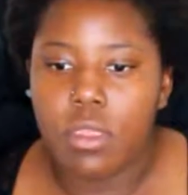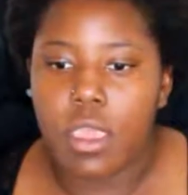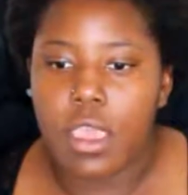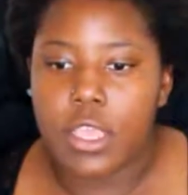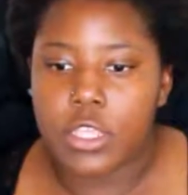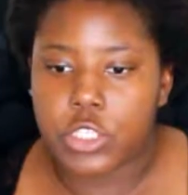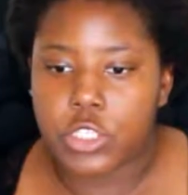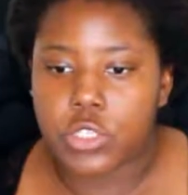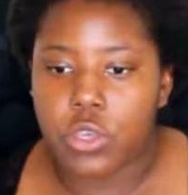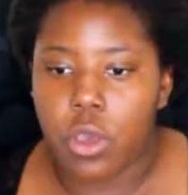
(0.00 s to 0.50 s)

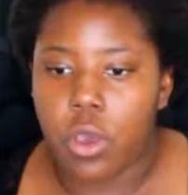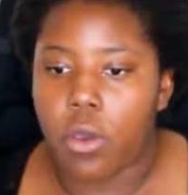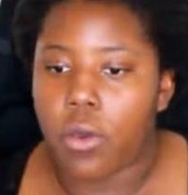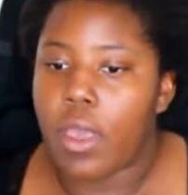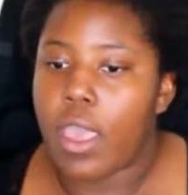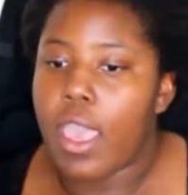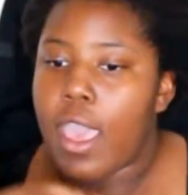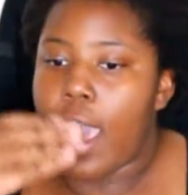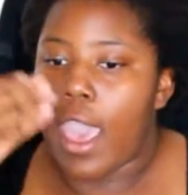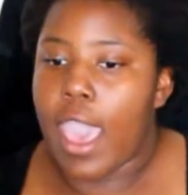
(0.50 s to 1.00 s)
And so
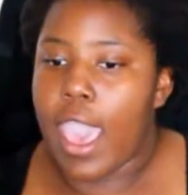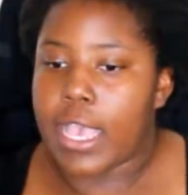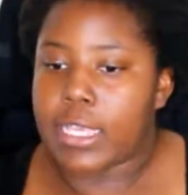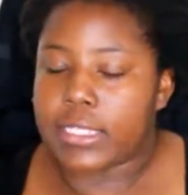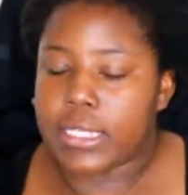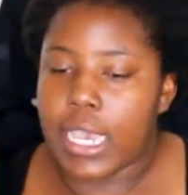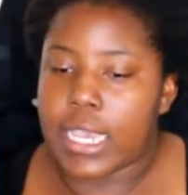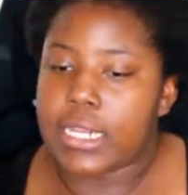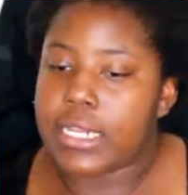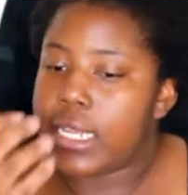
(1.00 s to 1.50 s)
I
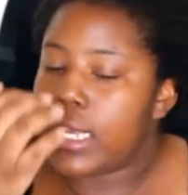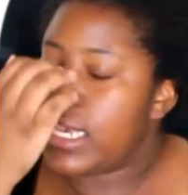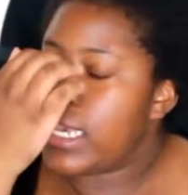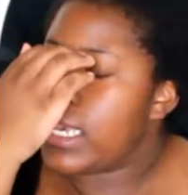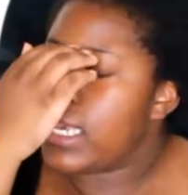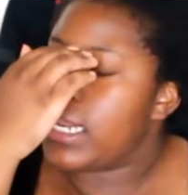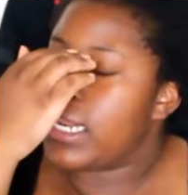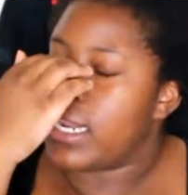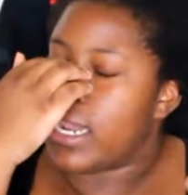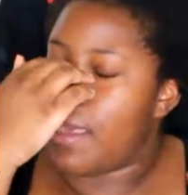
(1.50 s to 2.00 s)
signed
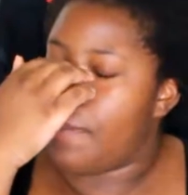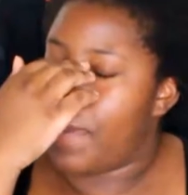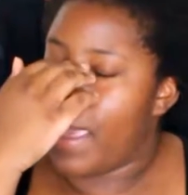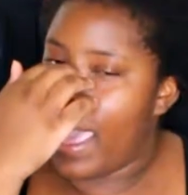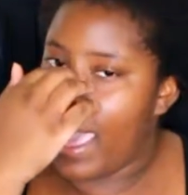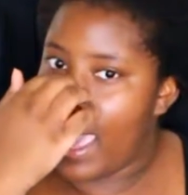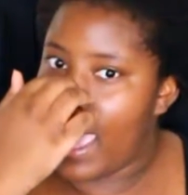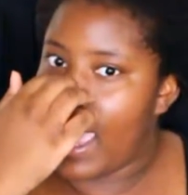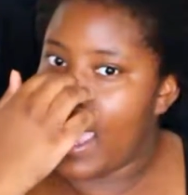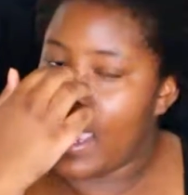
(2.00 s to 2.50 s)
in and I
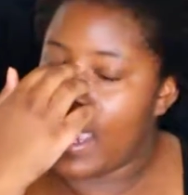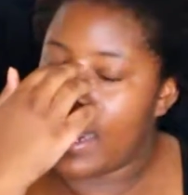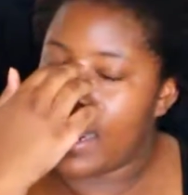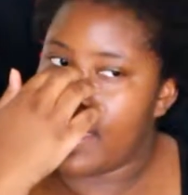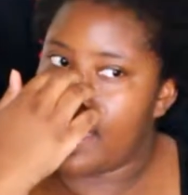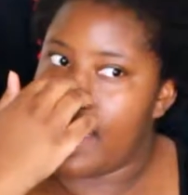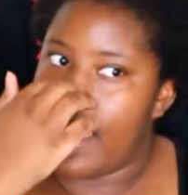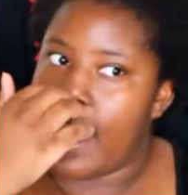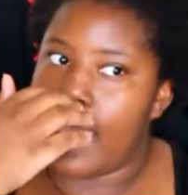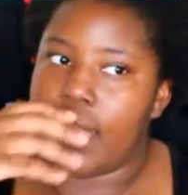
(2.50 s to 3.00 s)
paid,
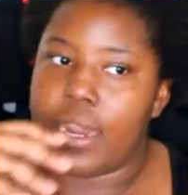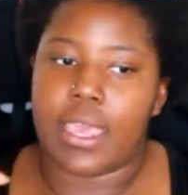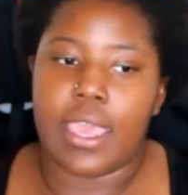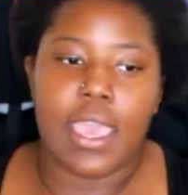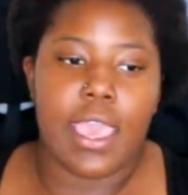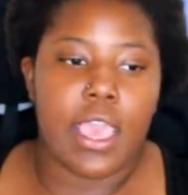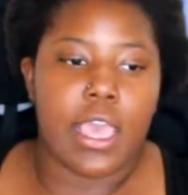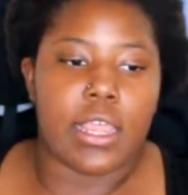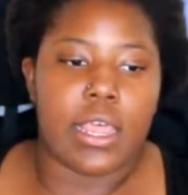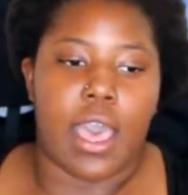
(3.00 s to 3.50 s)
and then
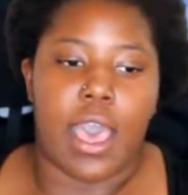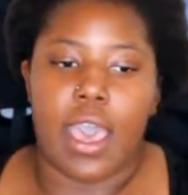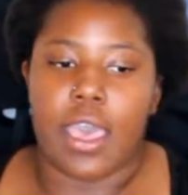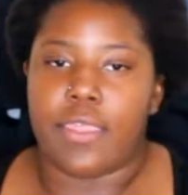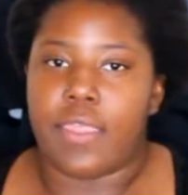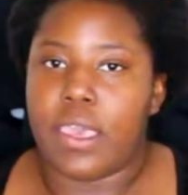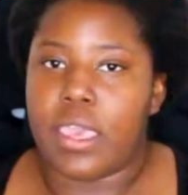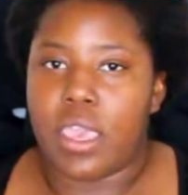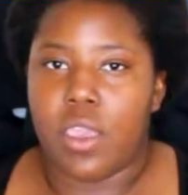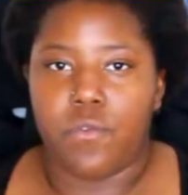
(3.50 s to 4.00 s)

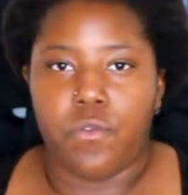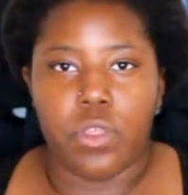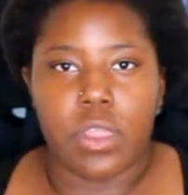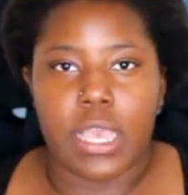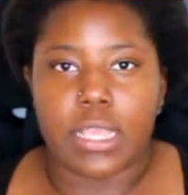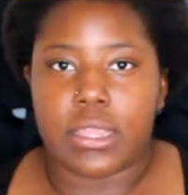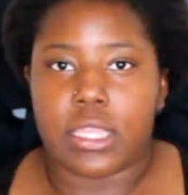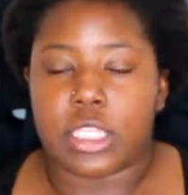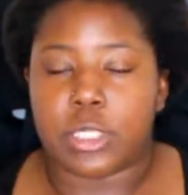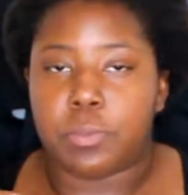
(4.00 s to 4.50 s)
they gave you
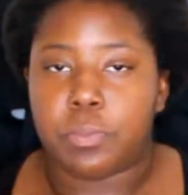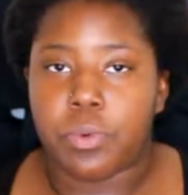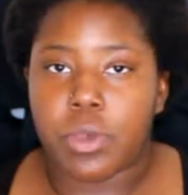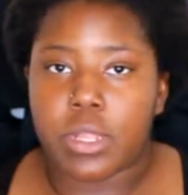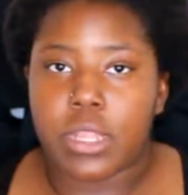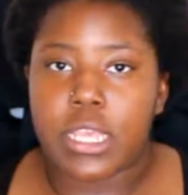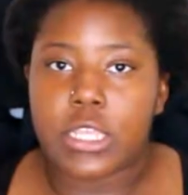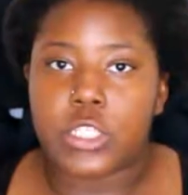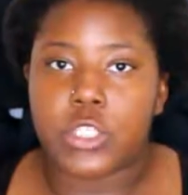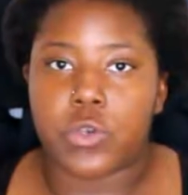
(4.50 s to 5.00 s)
like this
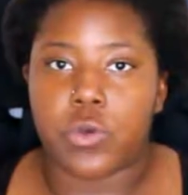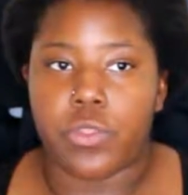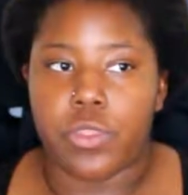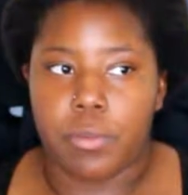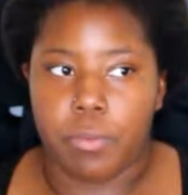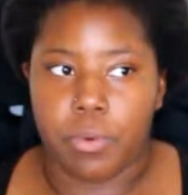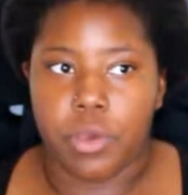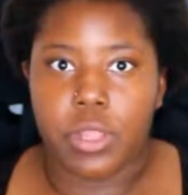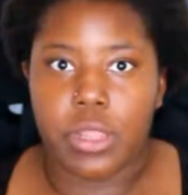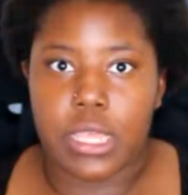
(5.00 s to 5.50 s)
booklet. So the
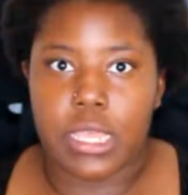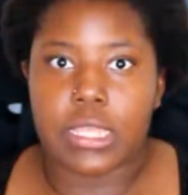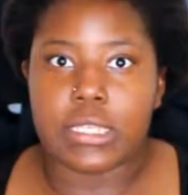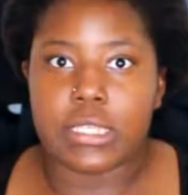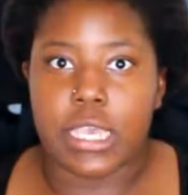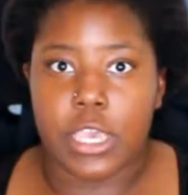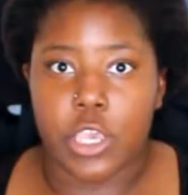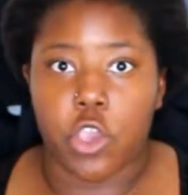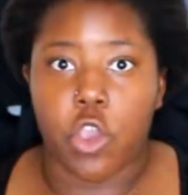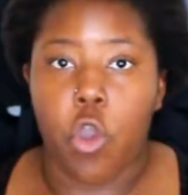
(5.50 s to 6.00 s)
booklet is
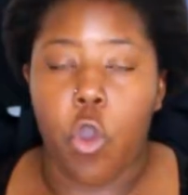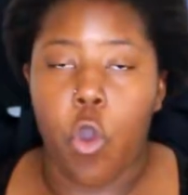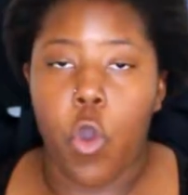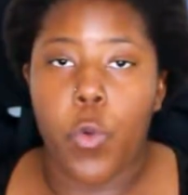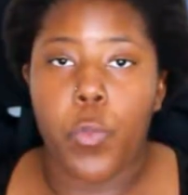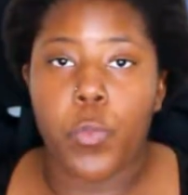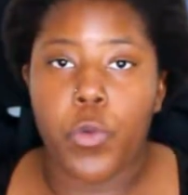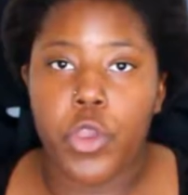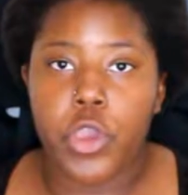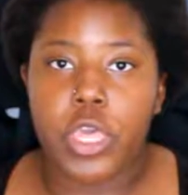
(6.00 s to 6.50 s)
like your
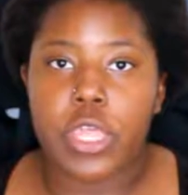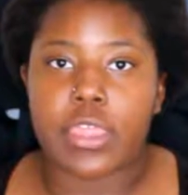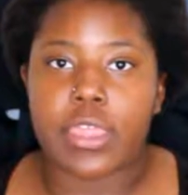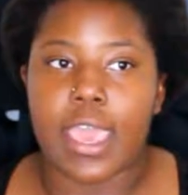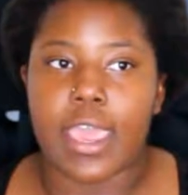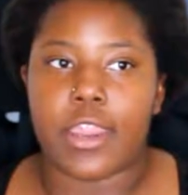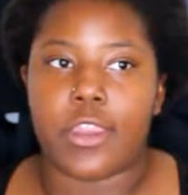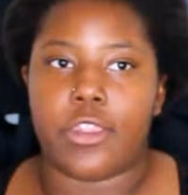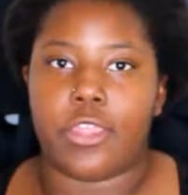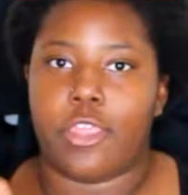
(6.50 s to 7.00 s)
homework
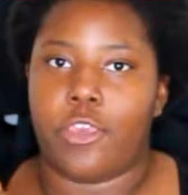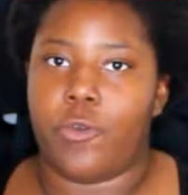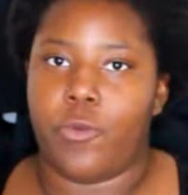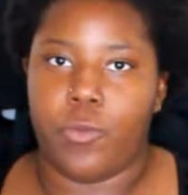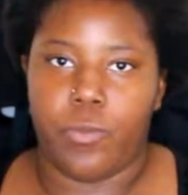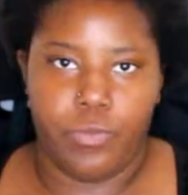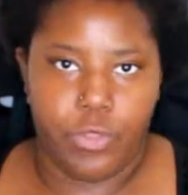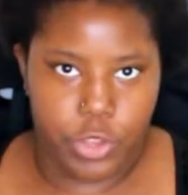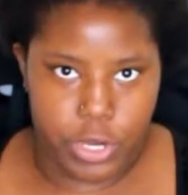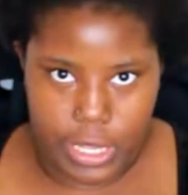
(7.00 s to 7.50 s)
that you
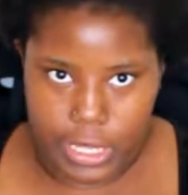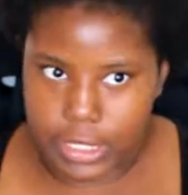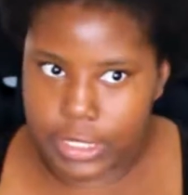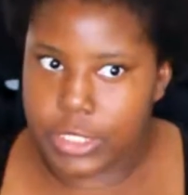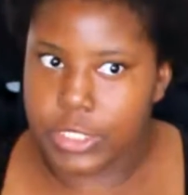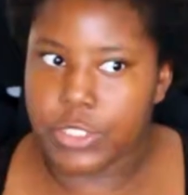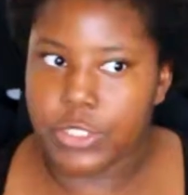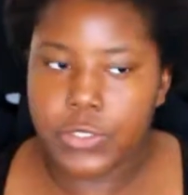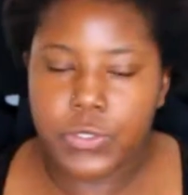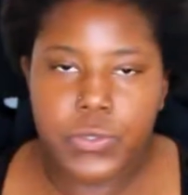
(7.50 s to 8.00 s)
need
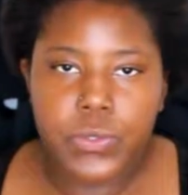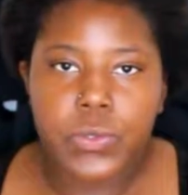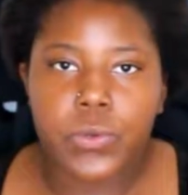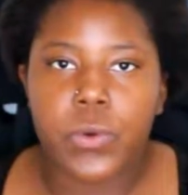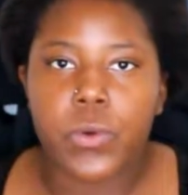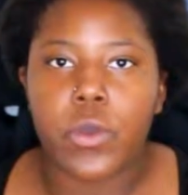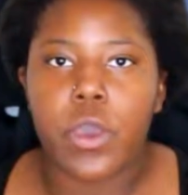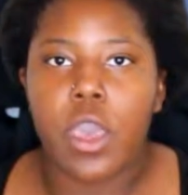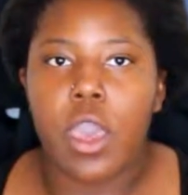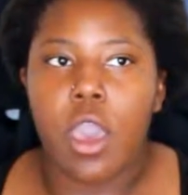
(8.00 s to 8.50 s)
to
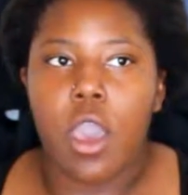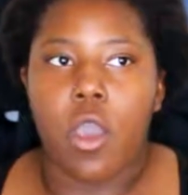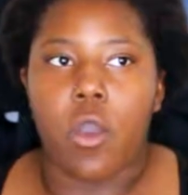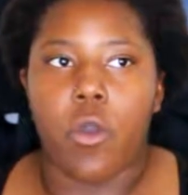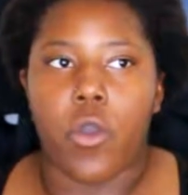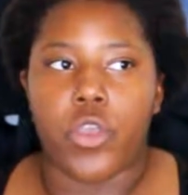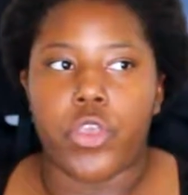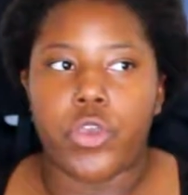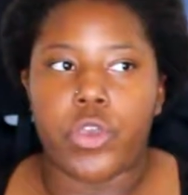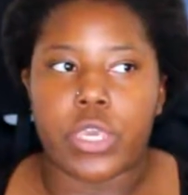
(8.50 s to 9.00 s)
do,
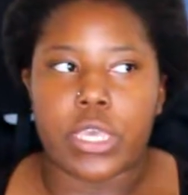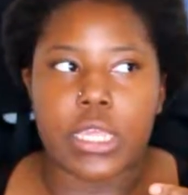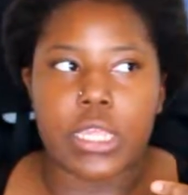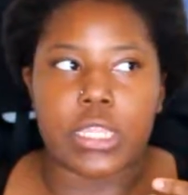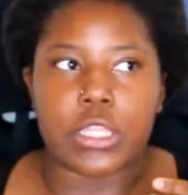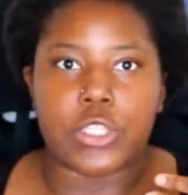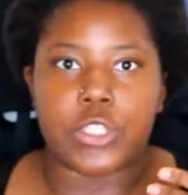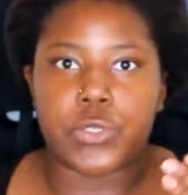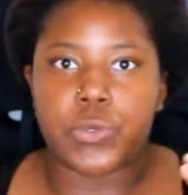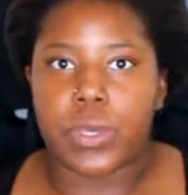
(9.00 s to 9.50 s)
or you
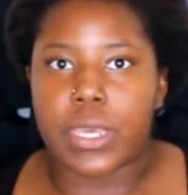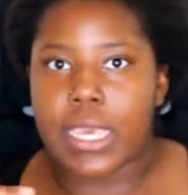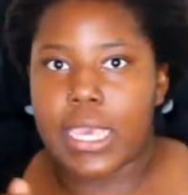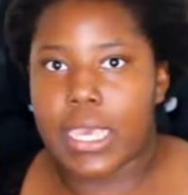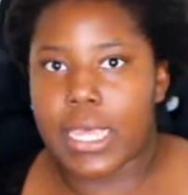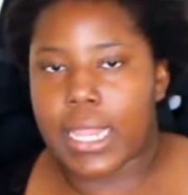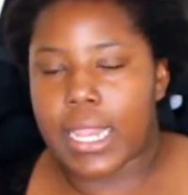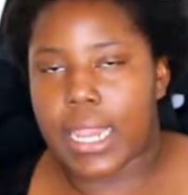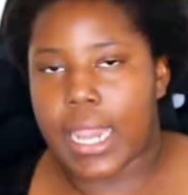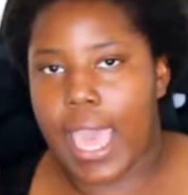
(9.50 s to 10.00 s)
can do it in
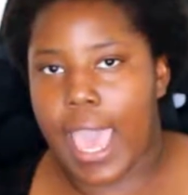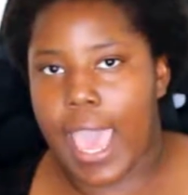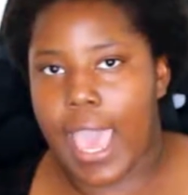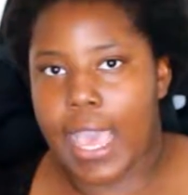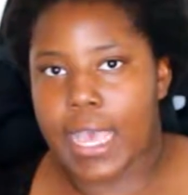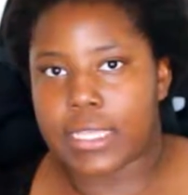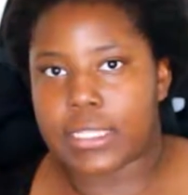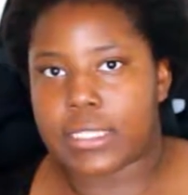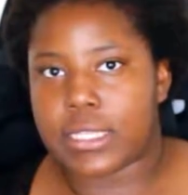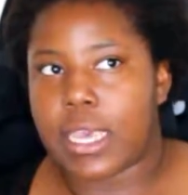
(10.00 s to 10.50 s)

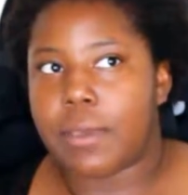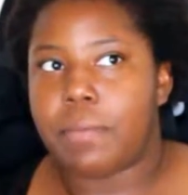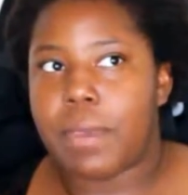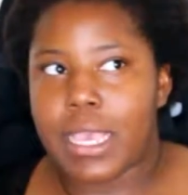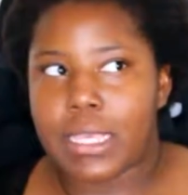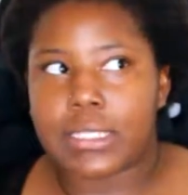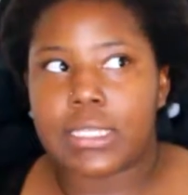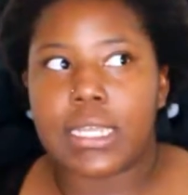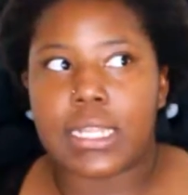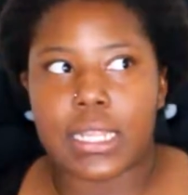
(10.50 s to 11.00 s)
class. Like
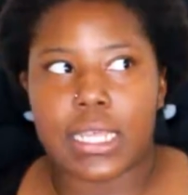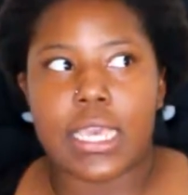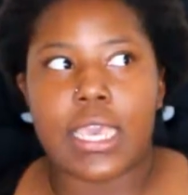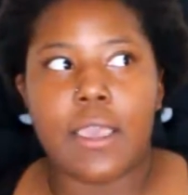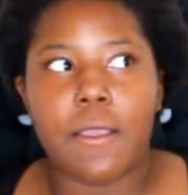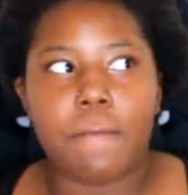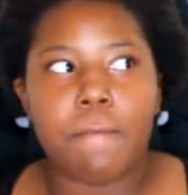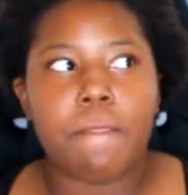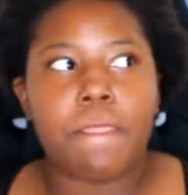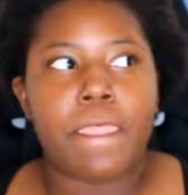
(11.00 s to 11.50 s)
basically,